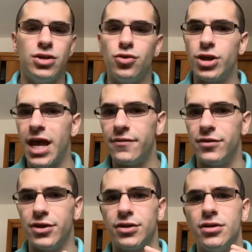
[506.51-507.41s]
You could
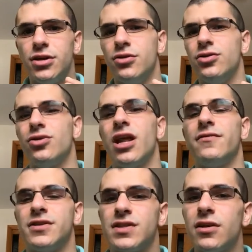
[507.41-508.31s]
have
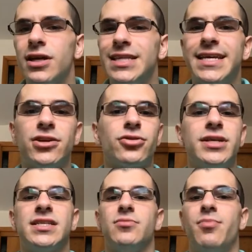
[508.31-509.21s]
a slightly
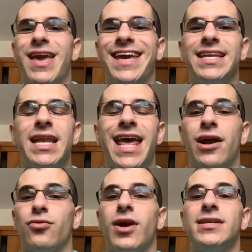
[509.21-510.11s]
increase in pain
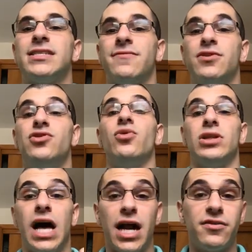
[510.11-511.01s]
at rest if you do a
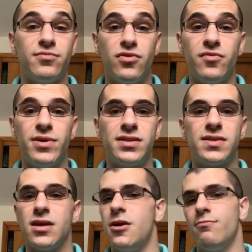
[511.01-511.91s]
lot of
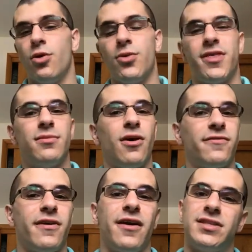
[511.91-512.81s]
movements, but within
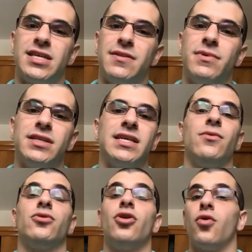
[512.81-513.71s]
about 5 to 10 minutes,
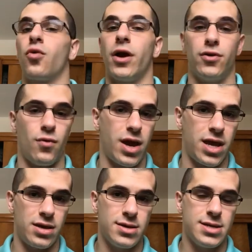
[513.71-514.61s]
that will go right
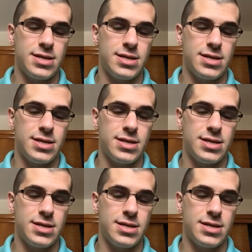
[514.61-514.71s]
away.